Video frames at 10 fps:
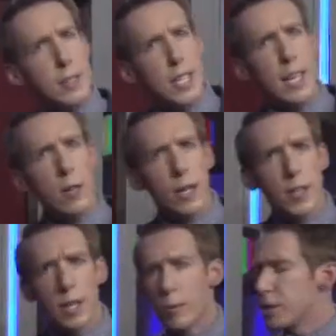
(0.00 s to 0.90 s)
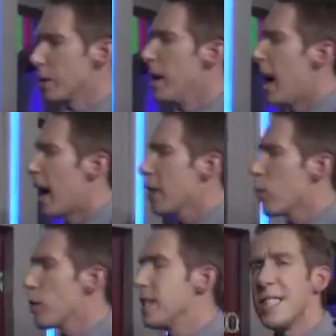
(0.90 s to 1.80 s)
Take a look at the numbers here. Out of the
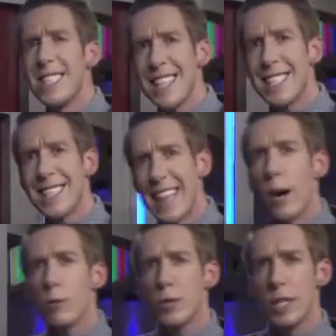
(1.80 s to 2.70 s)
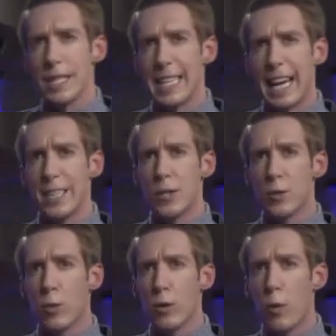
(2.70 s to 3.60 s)
more than 6,000
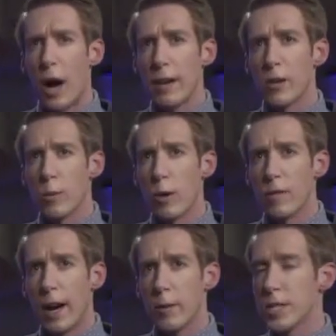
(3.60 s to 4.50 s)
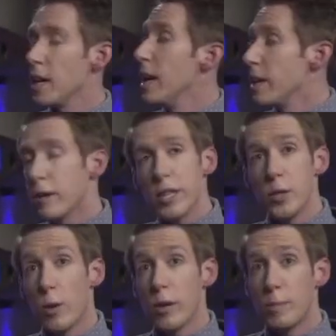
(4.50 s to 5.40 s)
cases worldwide of coronavirus, nearly
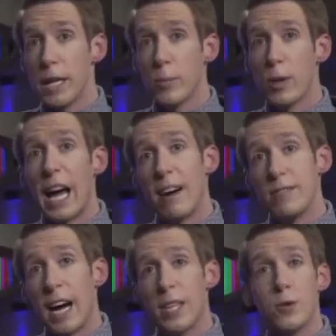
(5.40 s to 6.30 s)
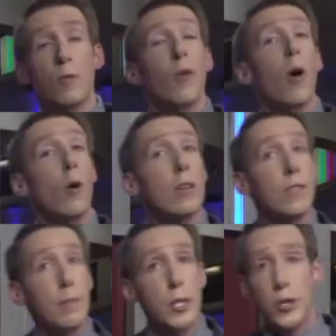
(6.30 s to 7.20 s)
200 people have died so far, all
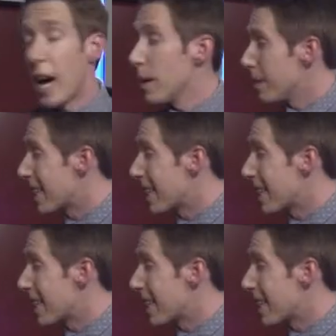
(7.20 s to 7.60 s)
of them in China. But